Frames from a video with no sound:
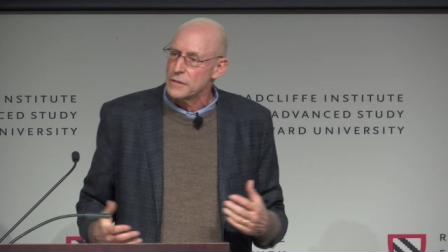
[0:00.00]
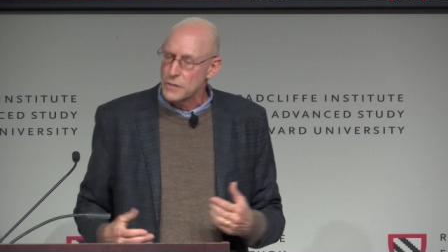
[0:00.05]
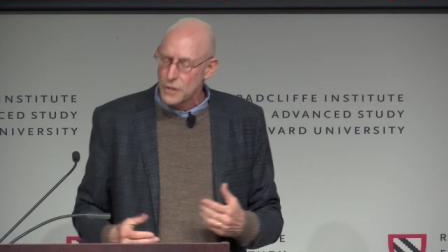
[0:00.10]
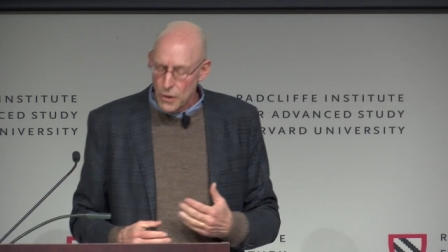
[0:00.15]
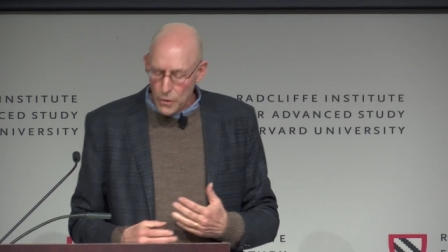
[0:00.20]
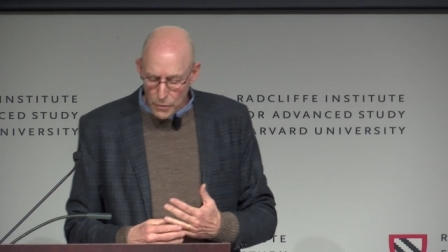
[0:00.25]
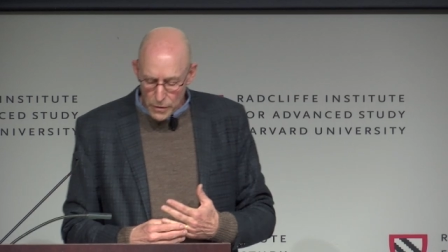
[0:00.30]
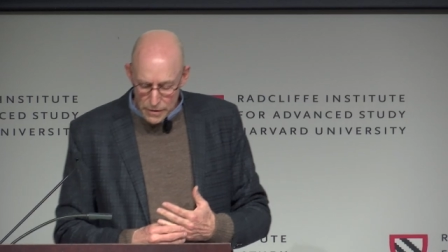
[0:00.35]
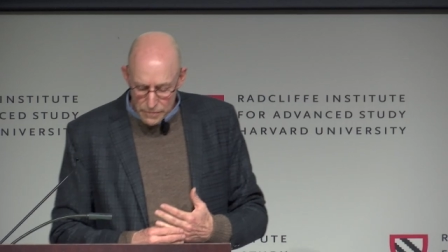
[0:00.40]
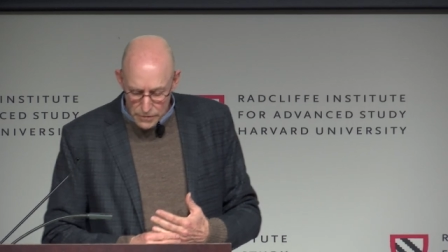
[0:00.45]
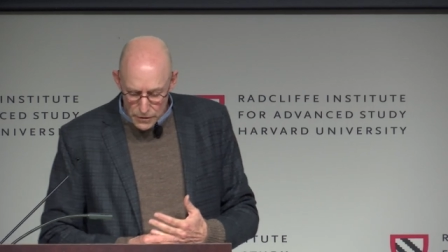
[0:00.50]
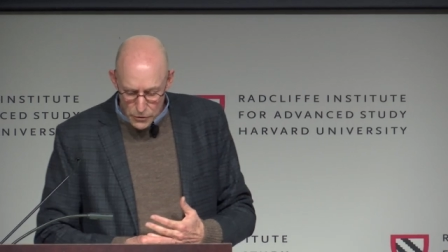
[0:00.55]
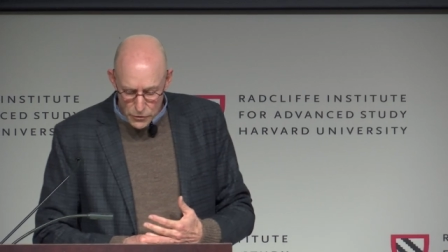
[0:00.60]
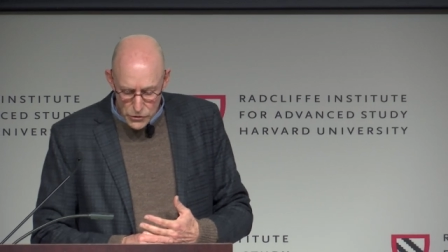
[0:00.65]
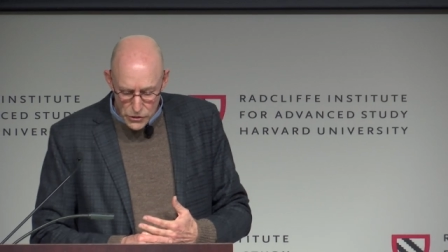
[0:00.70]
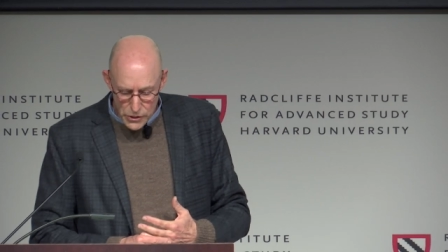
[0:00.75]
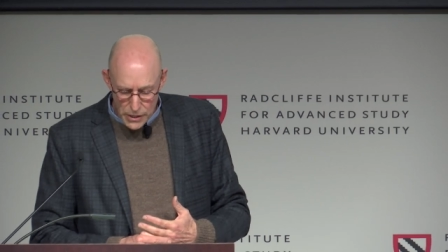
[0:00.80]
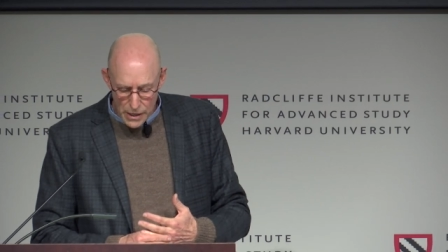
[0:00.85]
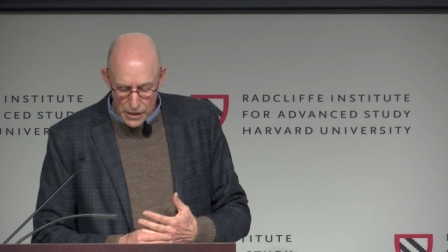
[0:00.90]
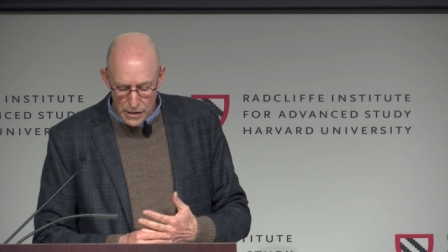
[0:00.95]
this
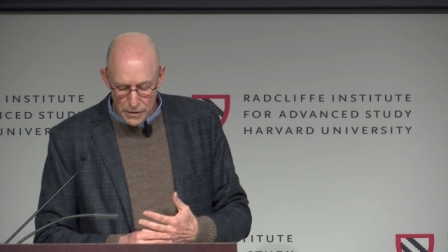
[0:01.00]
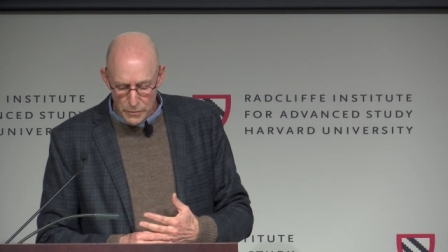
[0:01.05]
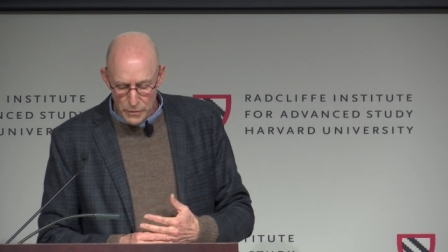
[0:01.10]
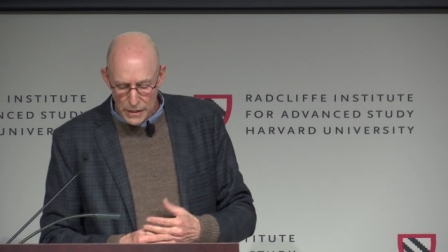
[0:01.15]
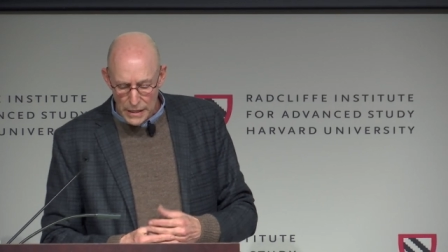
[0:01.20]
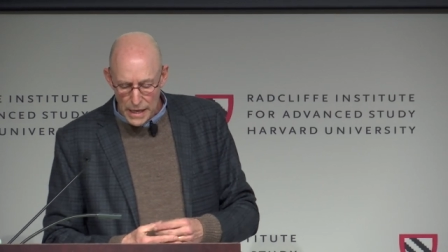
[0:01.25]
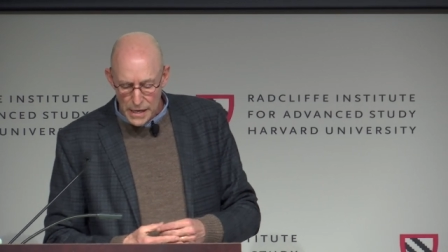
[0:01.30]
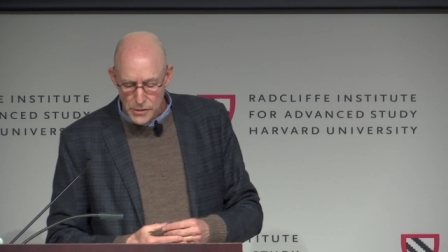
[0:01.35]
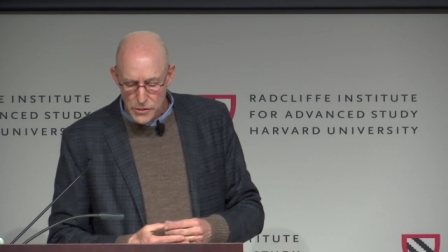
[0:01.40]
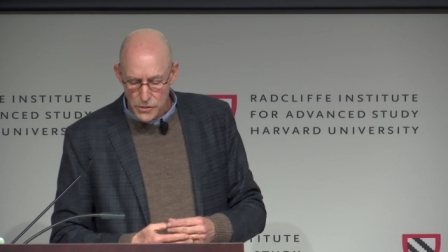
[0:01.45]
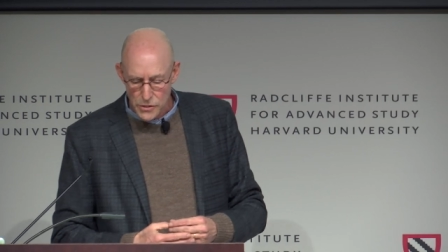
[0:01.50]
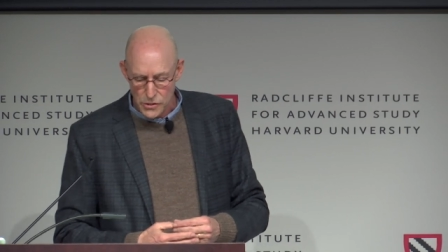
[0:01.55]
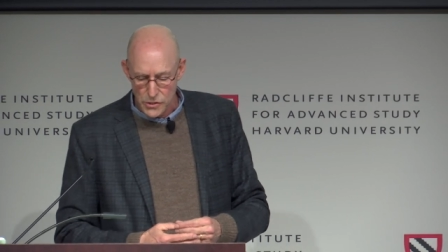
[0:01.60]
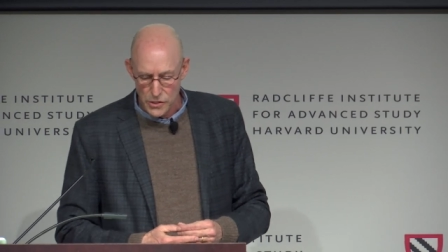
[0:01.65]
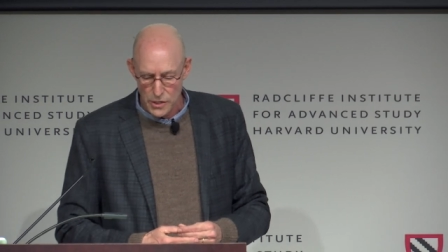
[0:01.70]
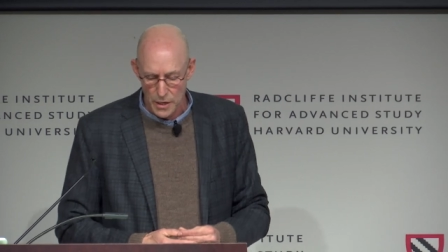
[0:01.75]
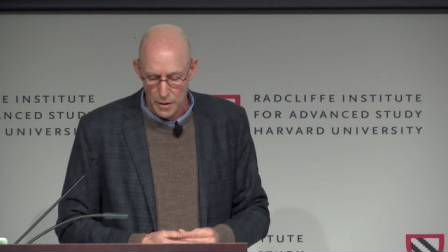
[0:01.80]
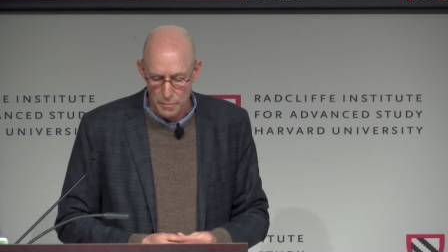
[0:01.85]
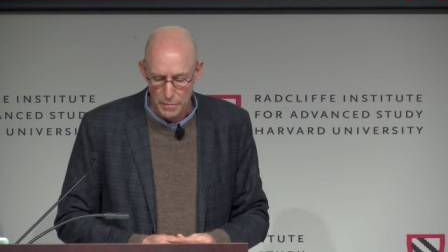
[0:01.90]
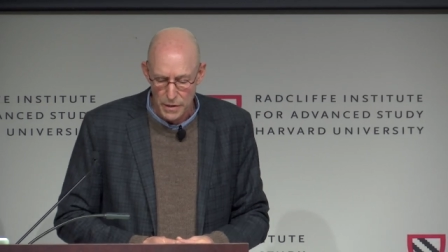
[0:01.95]
co-evolutionary
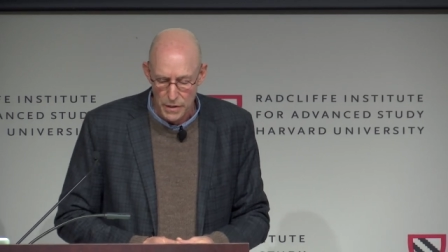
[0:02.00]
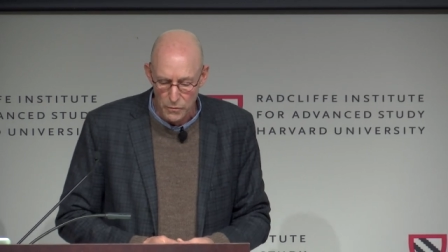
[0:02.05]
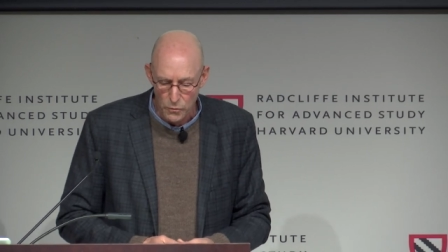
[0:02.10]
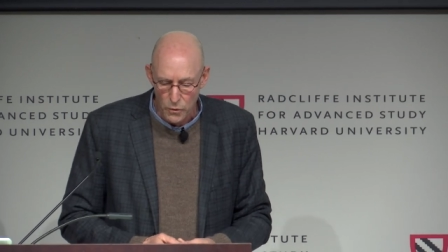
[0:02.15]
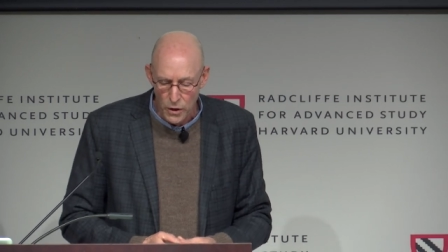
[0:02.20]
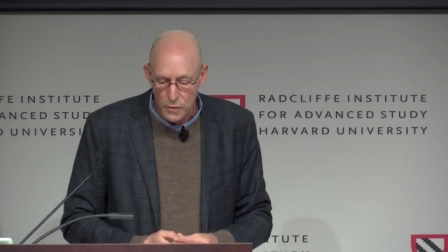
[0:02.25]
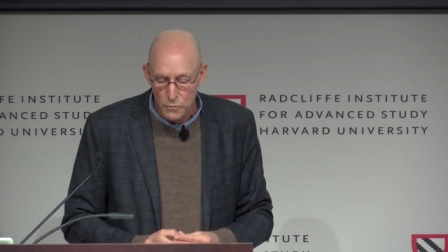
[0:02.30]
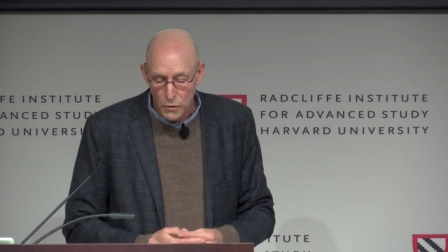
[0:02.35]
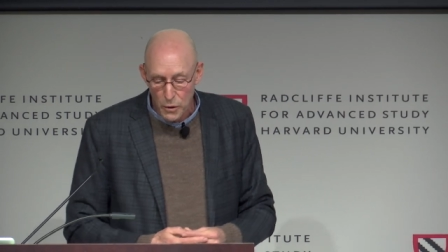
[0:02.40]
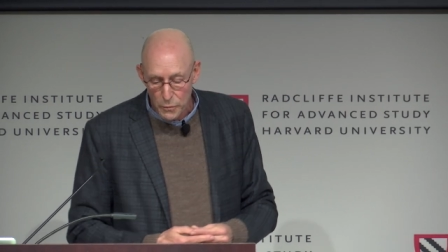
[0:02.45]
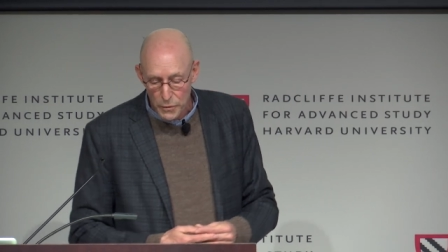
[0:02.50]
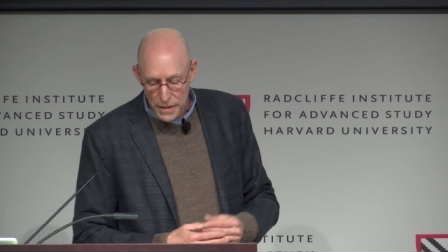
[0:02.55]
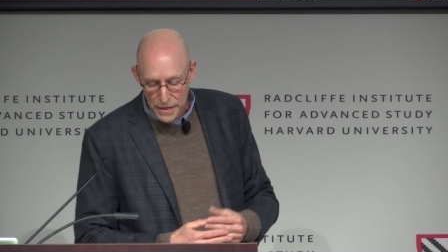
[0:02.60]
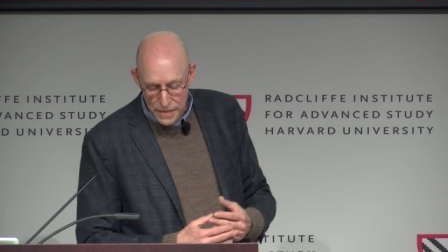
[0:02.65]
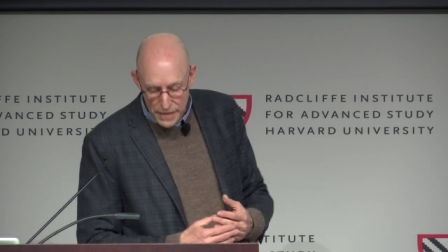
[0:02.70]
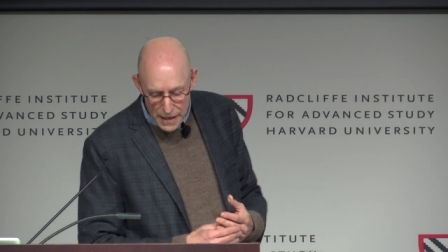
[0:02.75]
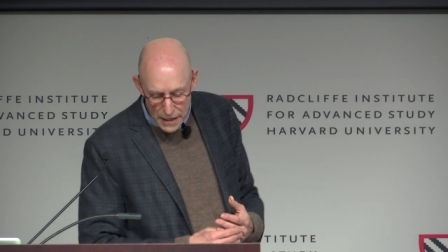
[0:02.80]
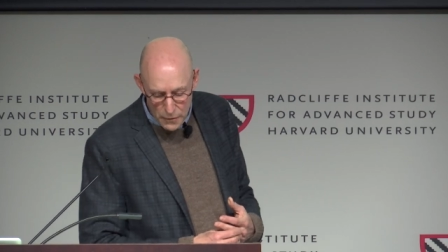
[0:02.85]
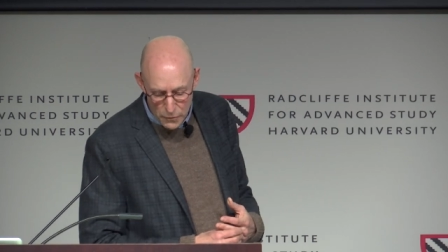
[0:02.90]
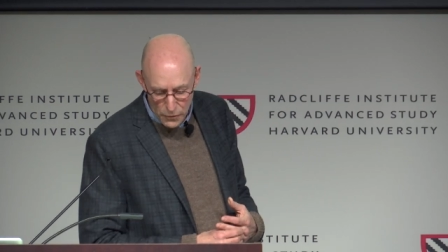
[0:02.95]
relationship, one where we
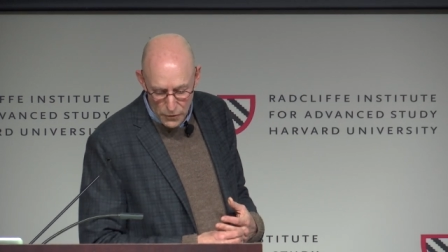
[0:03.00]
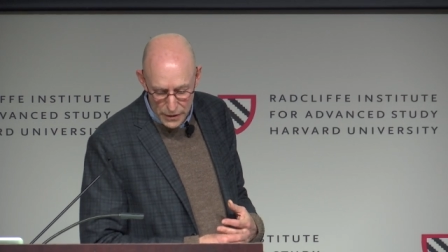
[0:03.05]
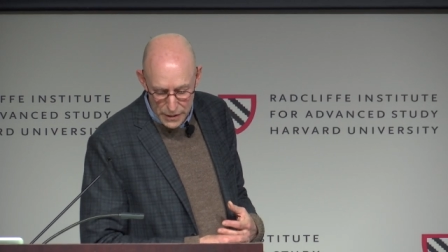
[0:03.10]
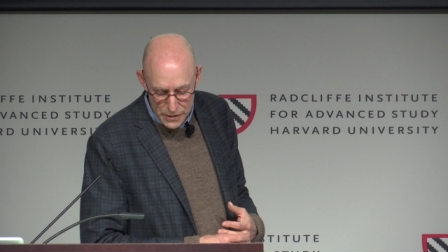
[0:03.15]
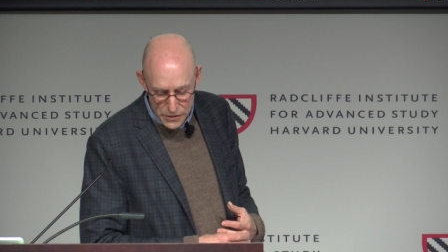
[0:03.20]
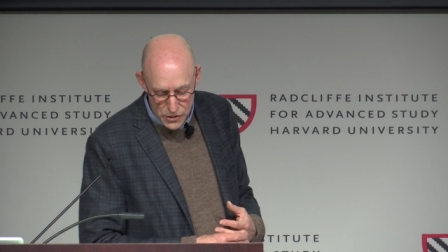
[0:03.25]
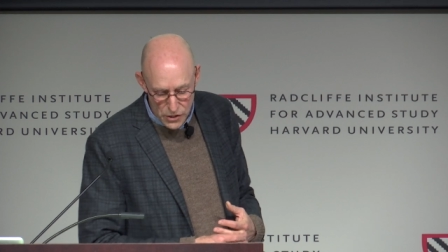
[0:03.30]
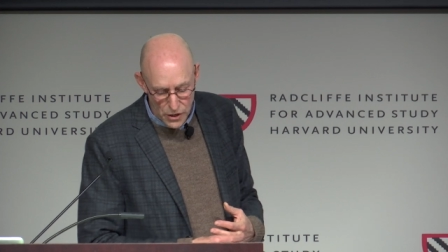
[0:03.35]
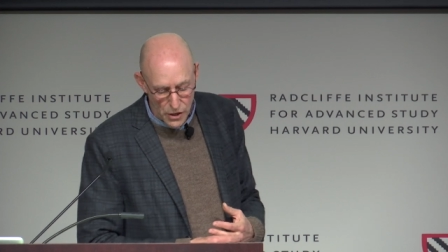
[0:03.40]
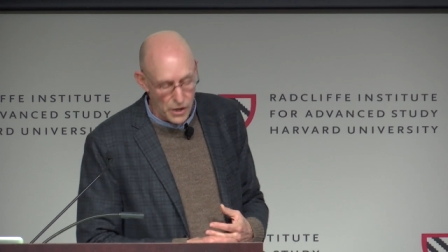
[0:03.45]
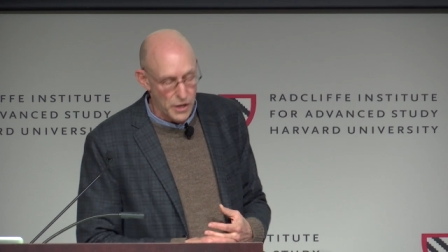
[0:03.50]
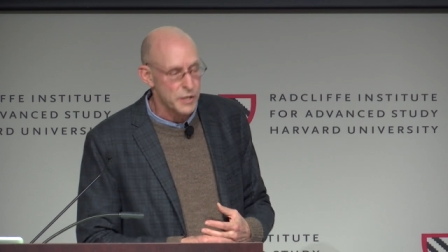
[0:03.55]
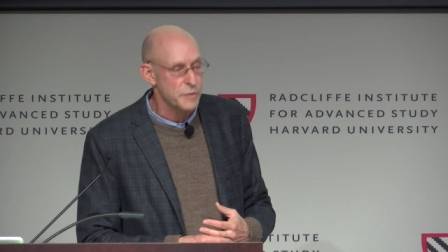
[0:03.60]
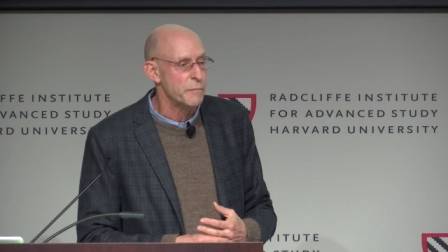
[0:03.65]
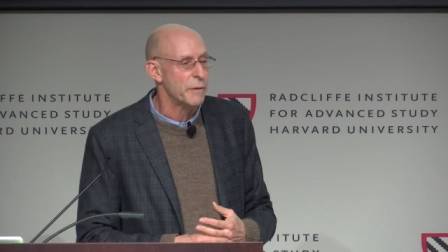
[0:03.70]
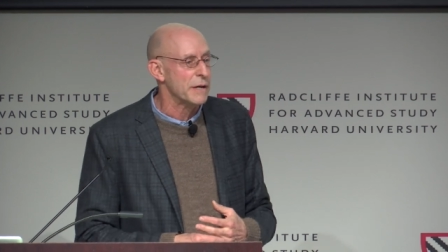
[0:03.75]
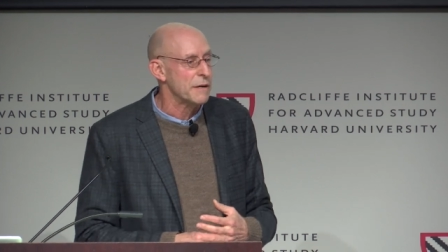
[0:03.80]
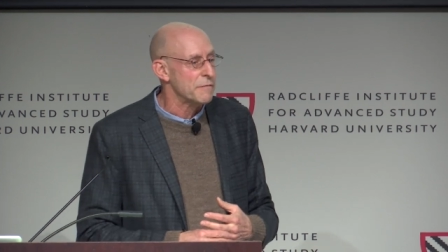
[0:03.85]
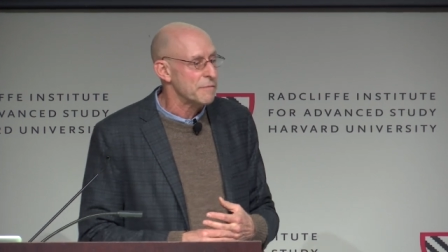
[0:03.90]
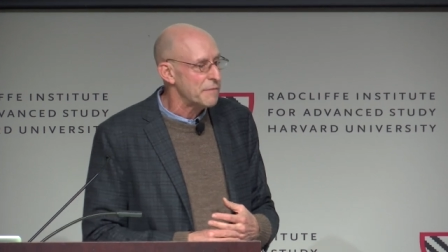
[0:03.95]
think we're in charge,
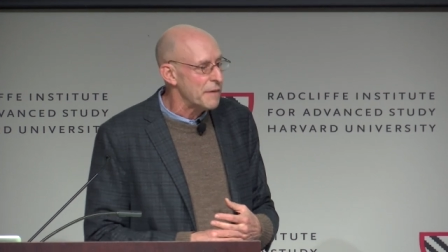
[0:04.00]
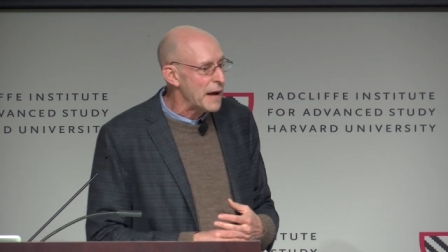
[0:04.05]
but in